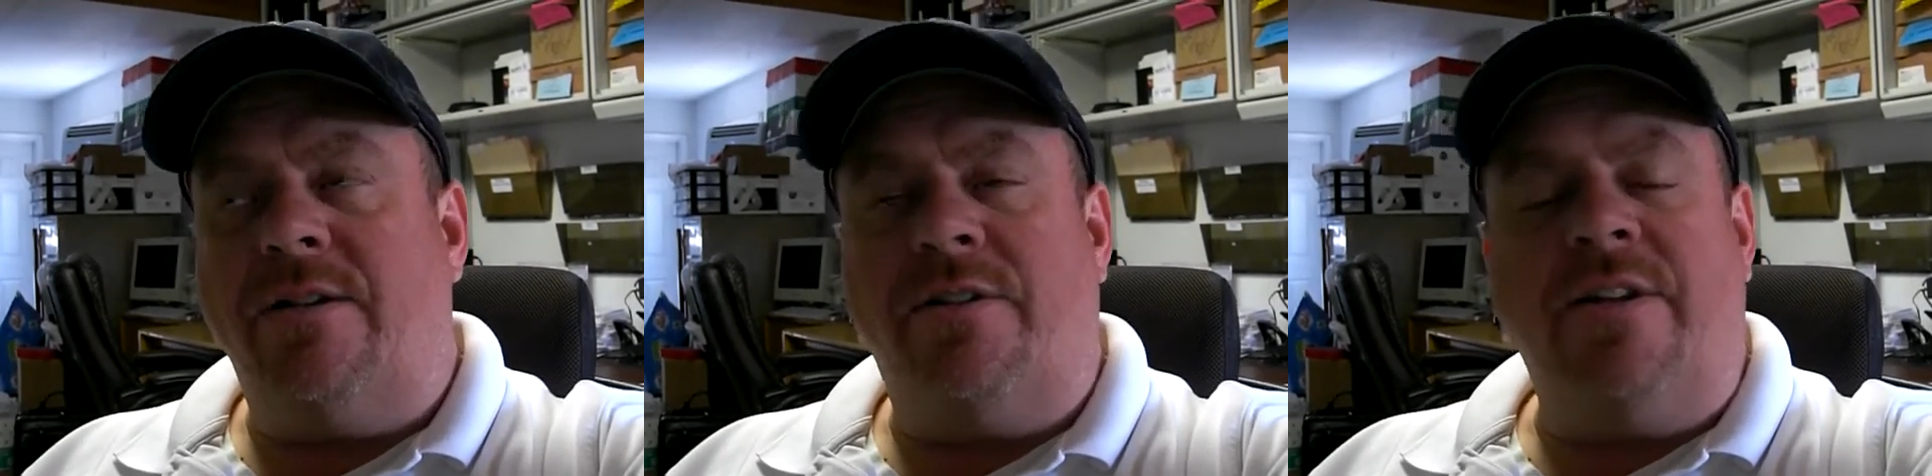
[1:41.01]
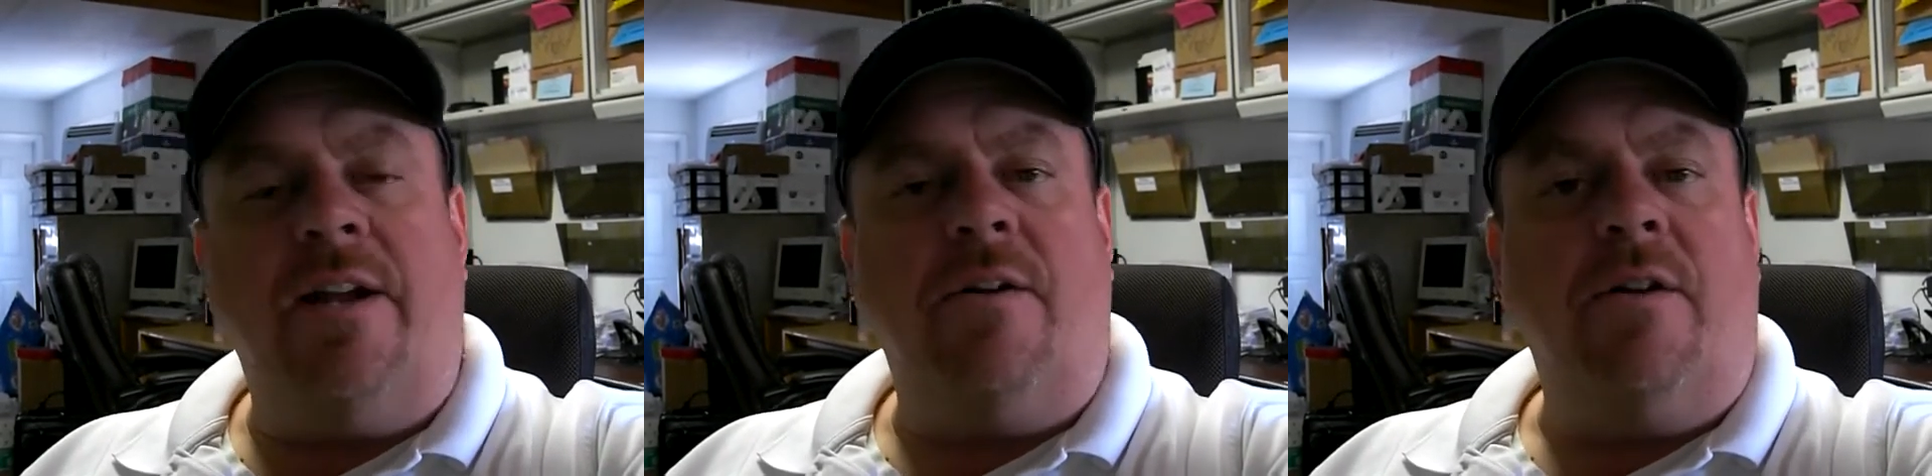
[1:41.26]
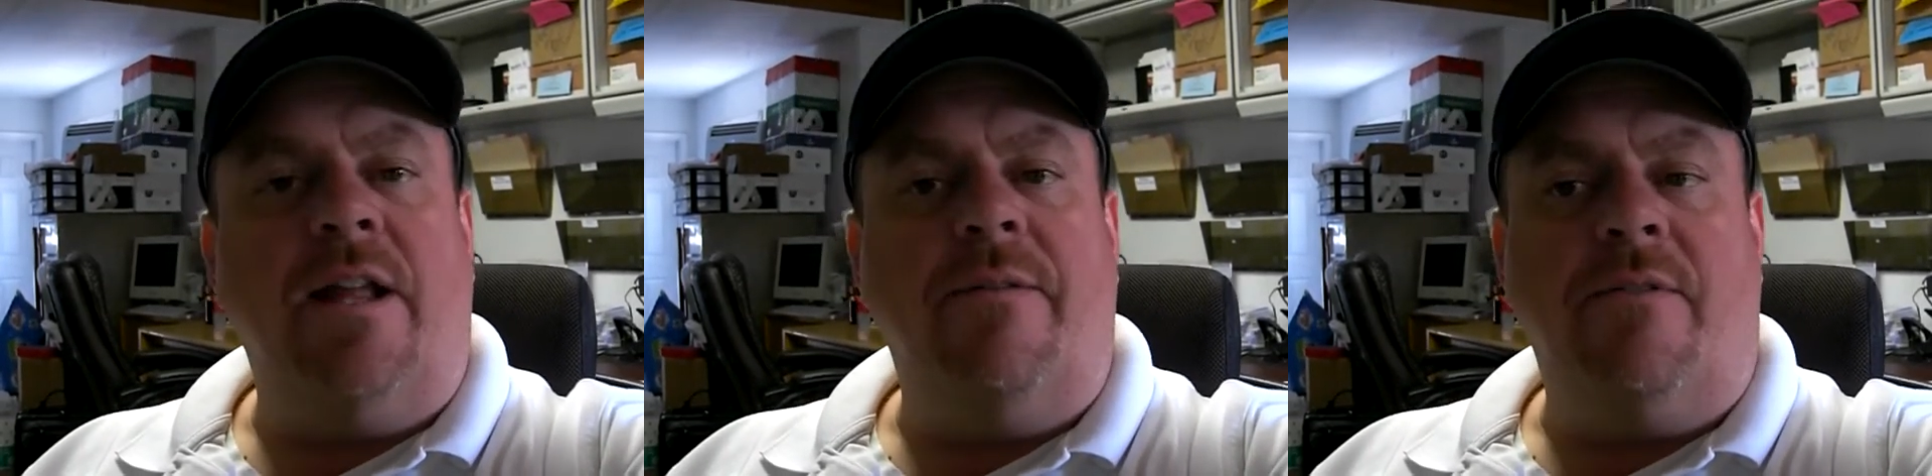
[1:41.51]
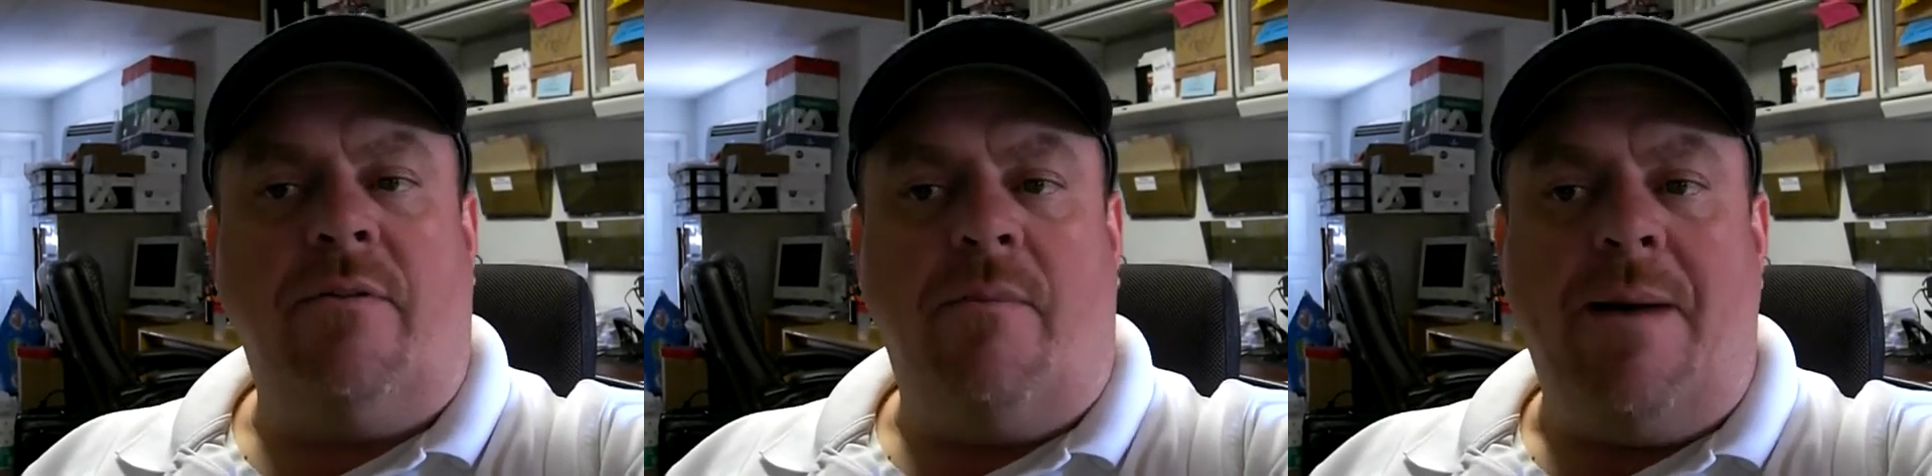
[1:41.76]
to 10 or
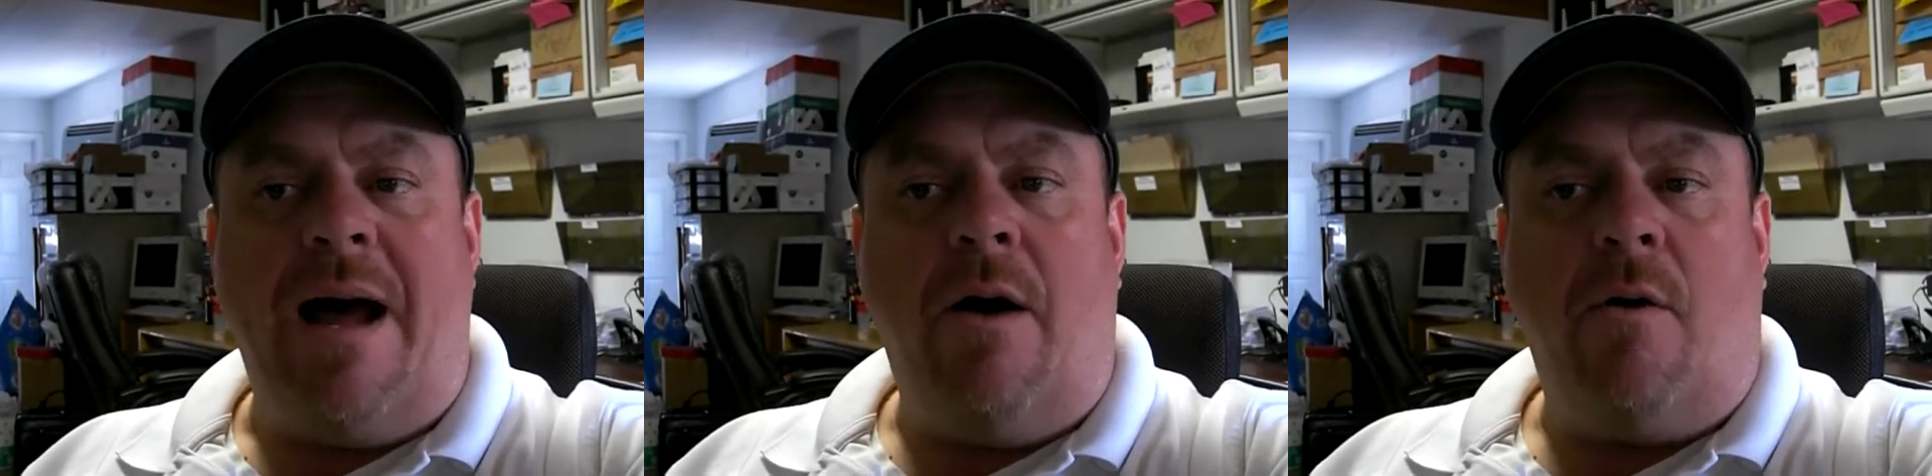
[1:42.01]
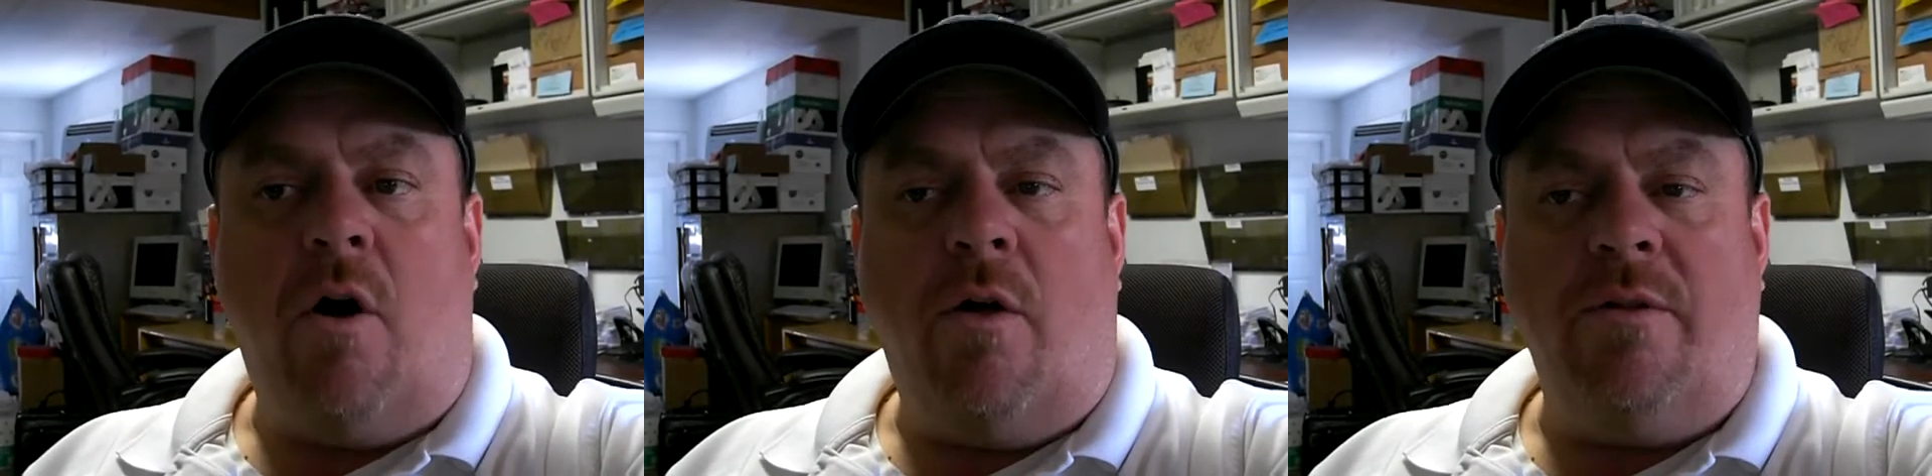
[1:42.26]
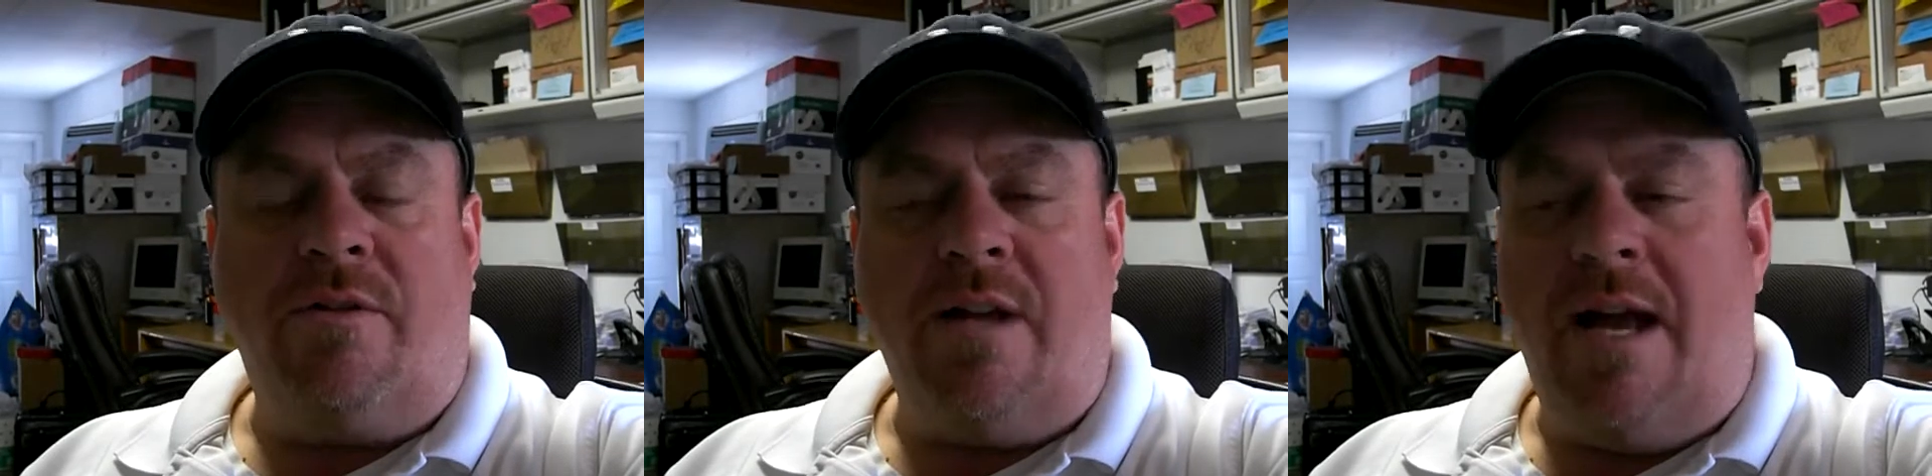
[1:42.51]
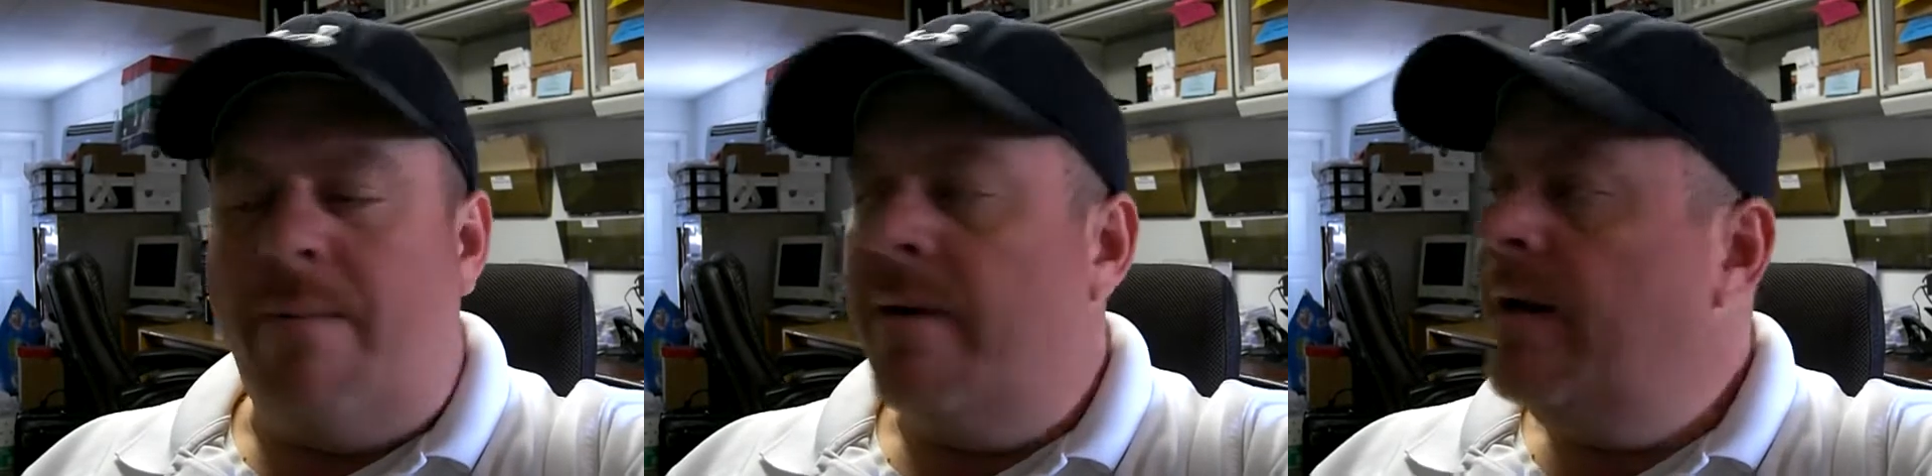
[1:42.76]
11 of them out all the
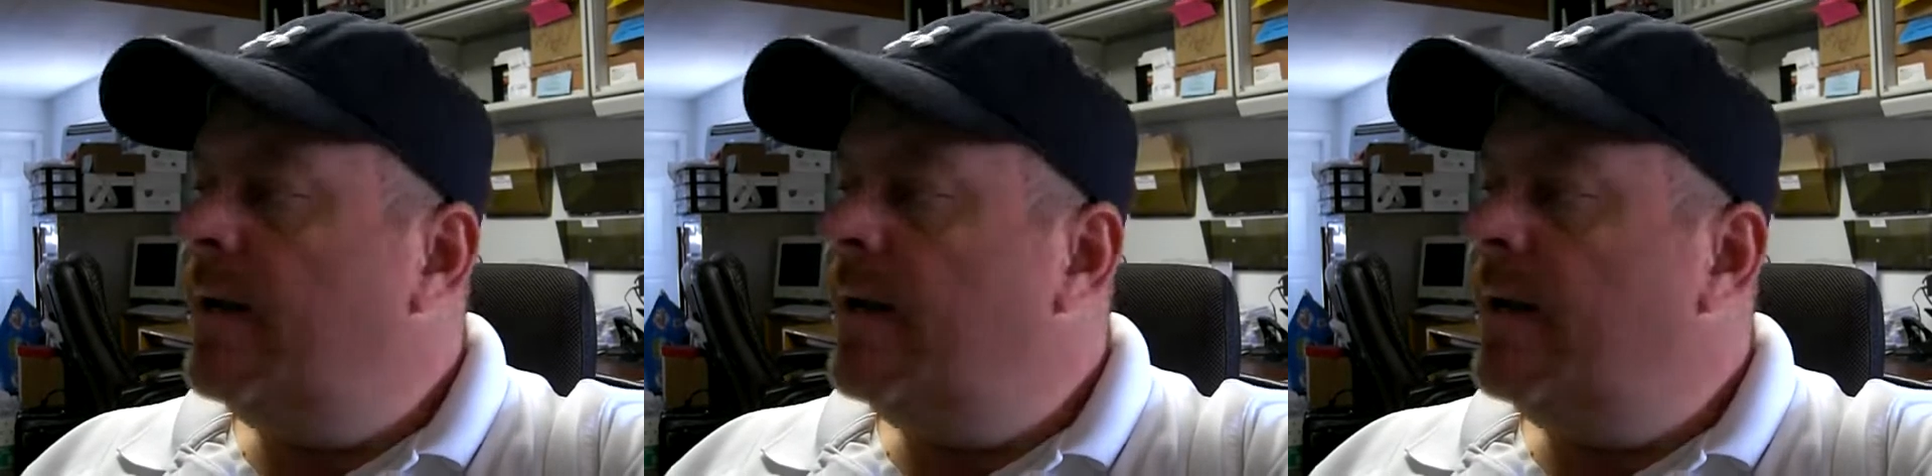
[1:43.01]
time.